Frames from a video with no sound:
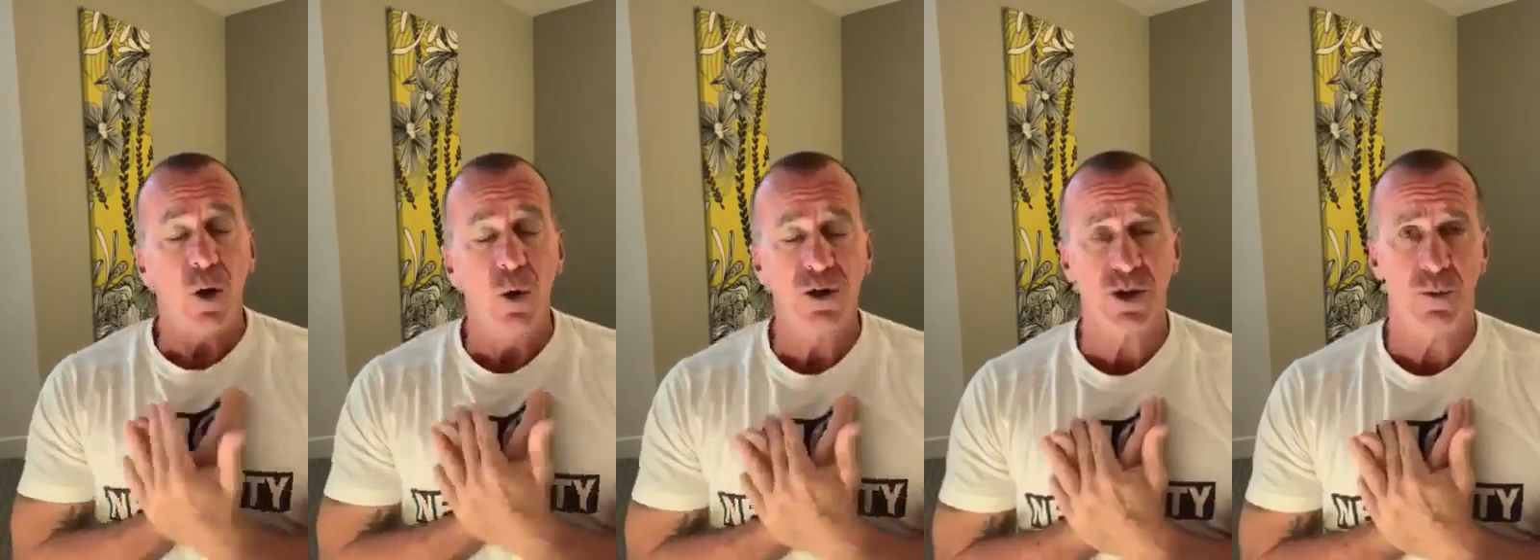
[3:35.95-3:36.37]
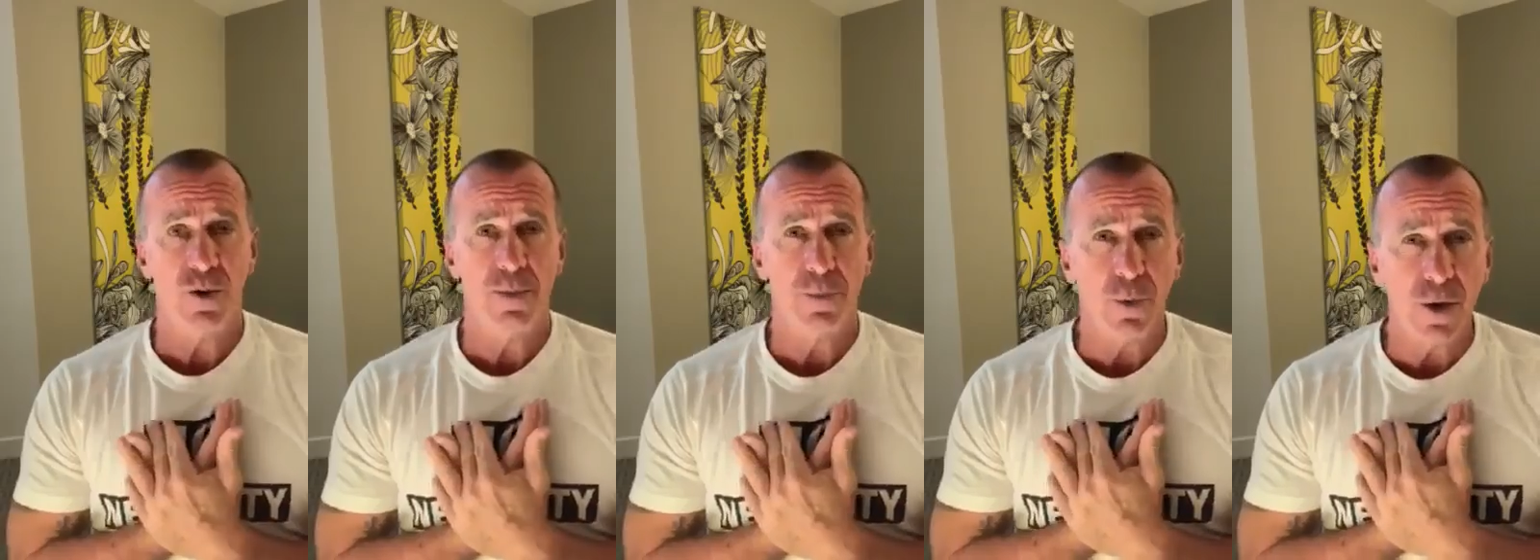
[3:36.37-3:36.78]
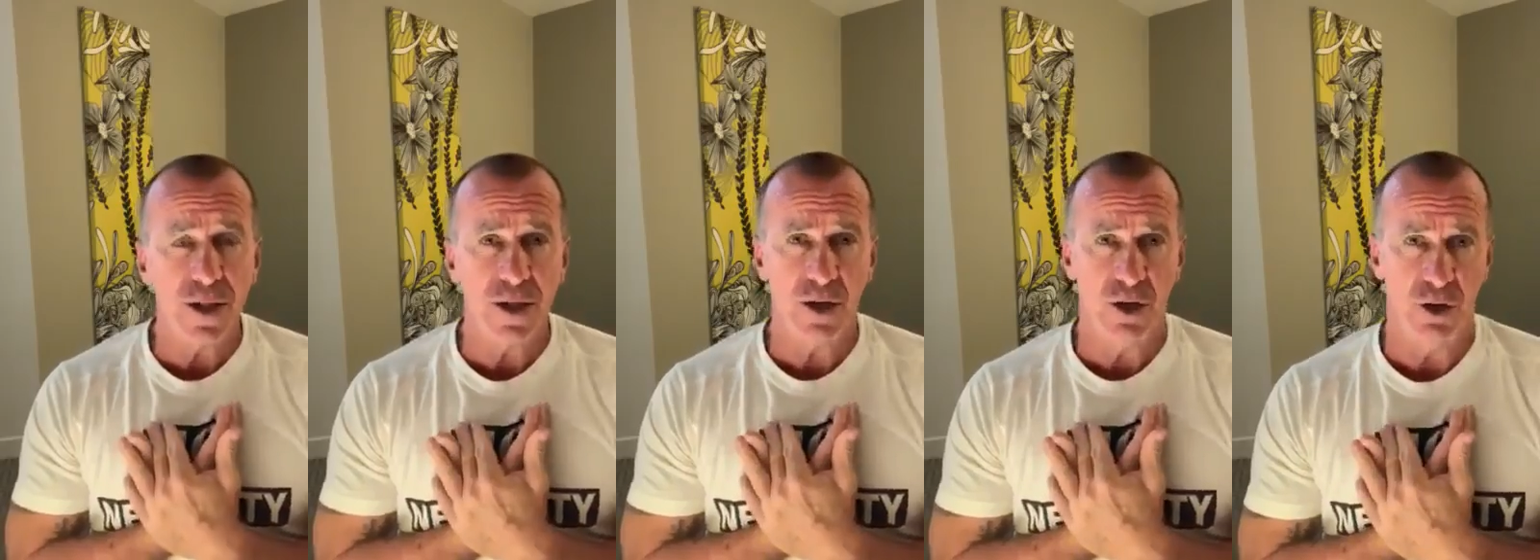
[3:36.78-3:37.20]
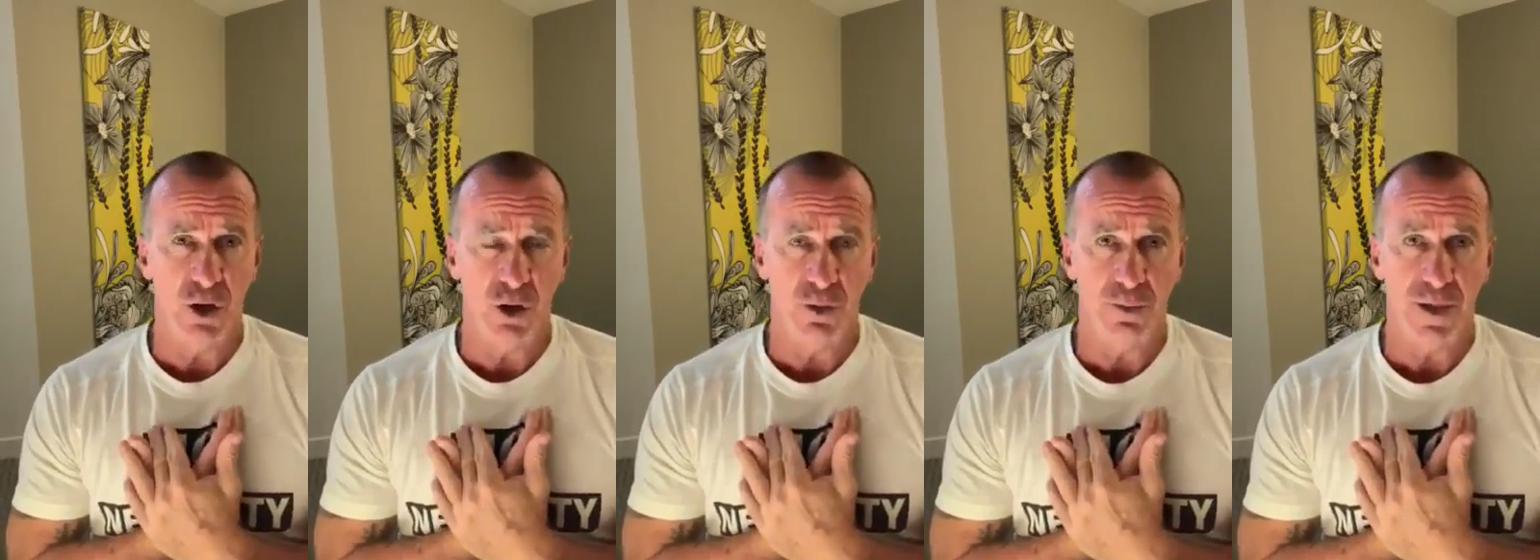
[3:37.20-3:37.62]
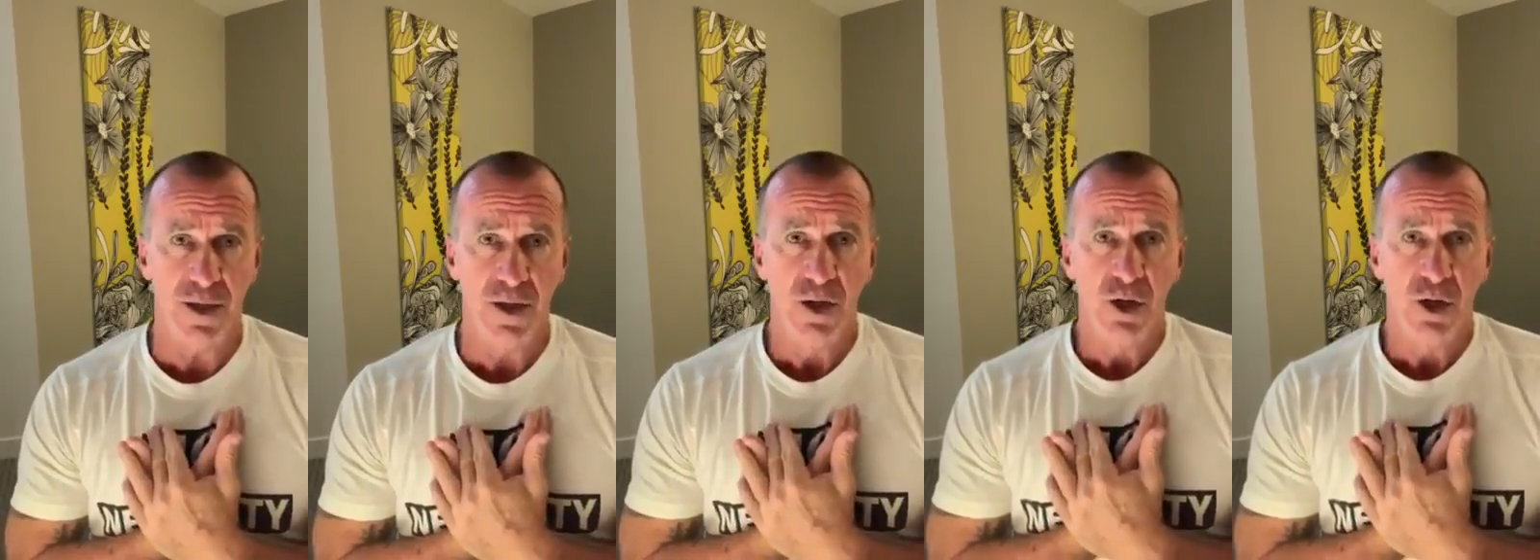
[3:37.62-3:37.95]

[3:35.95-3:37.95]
Also, my breathing can help me.